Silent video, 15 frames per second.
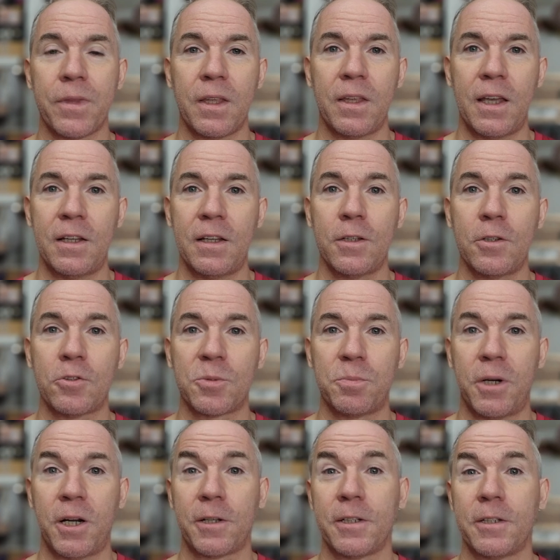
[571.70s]
getting those
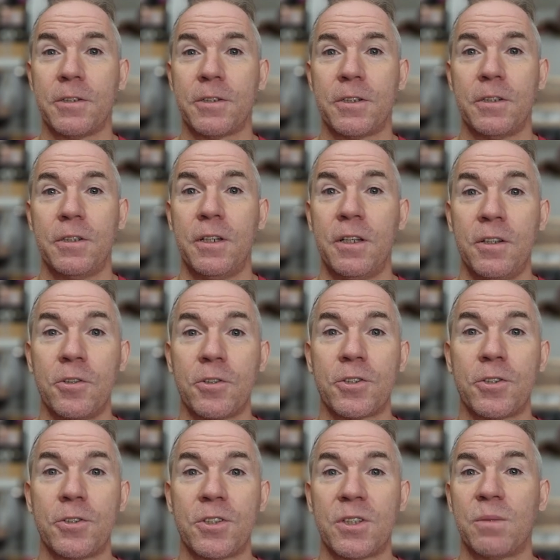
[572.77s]
particles in your
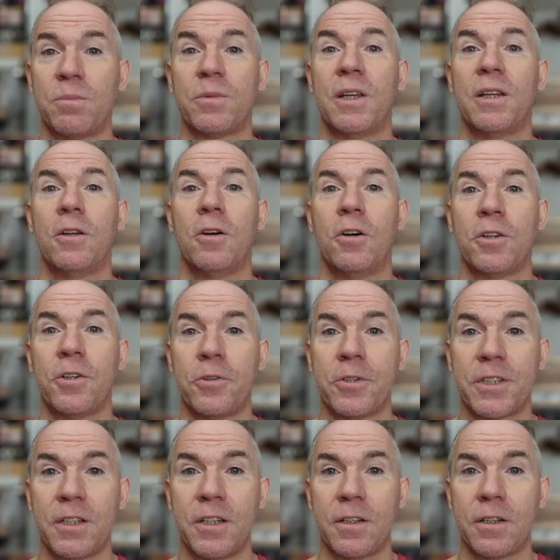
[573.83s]
system and on your
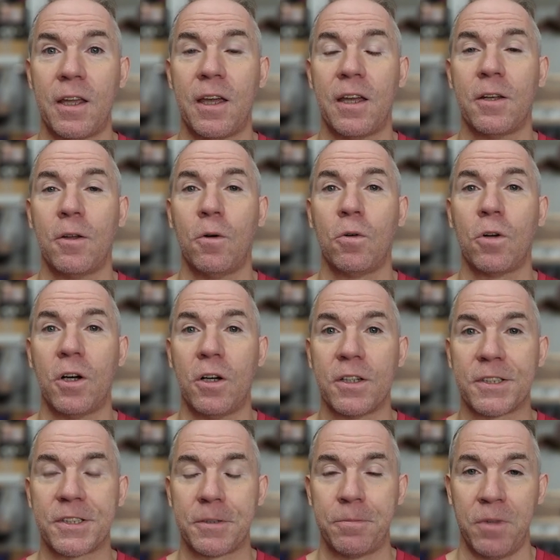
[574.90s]
skin at all
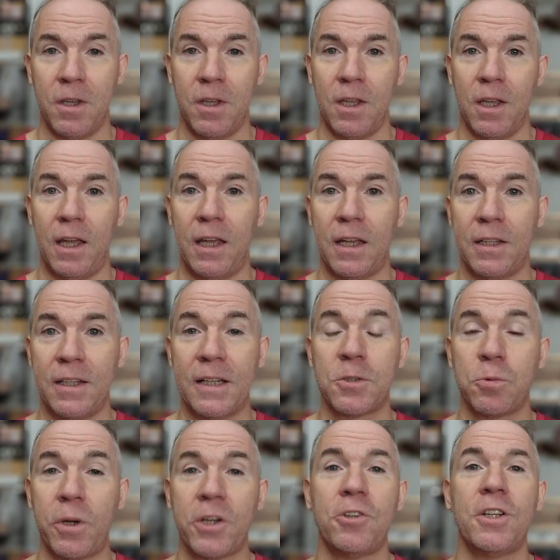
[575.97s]
costs. And
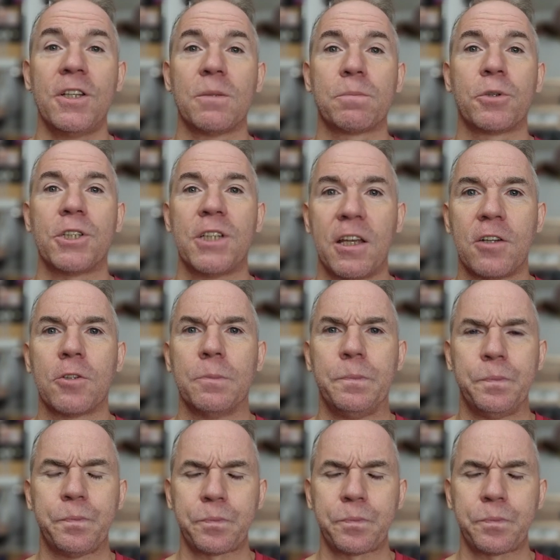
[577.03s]
that's why you need the protection.